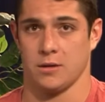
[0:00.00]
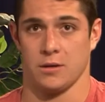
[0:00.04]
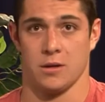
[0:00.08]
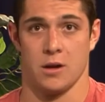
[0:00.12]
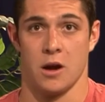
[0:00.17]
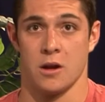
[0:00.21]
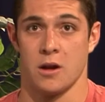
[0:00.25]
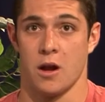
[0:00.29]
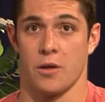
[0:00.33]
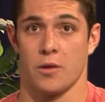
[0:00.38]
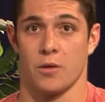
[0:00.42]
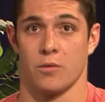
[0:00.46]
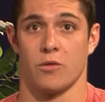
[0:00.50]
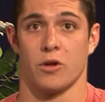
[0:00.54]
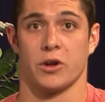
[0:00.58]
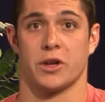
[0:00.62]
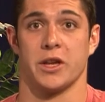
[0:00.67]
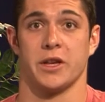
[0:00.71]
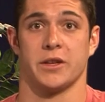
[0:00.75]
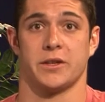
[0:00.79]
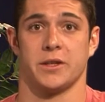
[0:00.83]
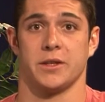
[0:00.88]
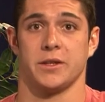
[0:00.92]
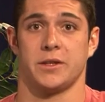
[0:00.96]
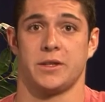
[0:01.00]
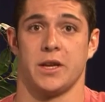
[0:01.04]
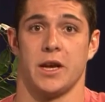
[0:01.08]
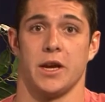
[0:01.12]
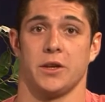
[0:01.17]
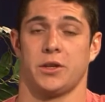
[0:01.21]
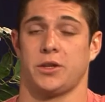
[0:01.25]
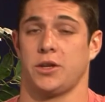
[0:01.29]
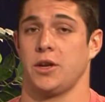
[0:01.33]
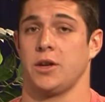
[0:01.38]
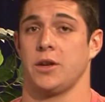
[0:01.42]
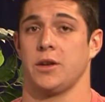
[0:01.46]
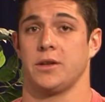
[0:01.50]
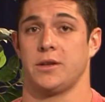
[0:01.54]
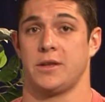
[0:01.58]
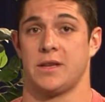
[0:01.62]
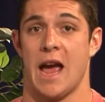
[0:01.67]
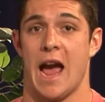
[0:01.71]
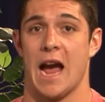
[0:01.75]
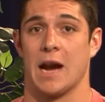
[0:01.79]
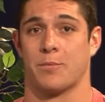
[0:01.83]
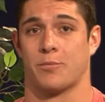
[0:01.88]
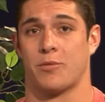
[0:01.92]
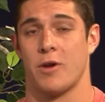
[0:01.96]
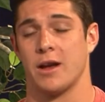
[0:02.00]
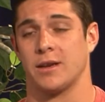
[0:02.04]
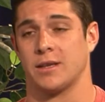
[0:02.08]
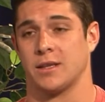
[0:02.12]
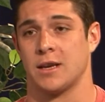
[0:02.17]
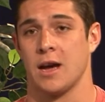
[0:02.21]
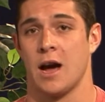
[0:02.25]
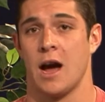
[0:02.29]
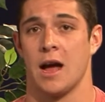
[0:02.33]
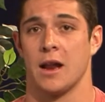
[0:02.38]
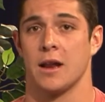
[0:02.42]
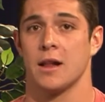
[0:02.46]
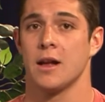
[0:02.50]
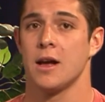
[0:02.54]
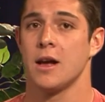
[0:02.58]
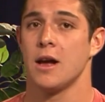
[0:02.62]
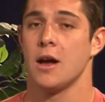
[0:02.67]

Another rookie sensation, Dak Prescott,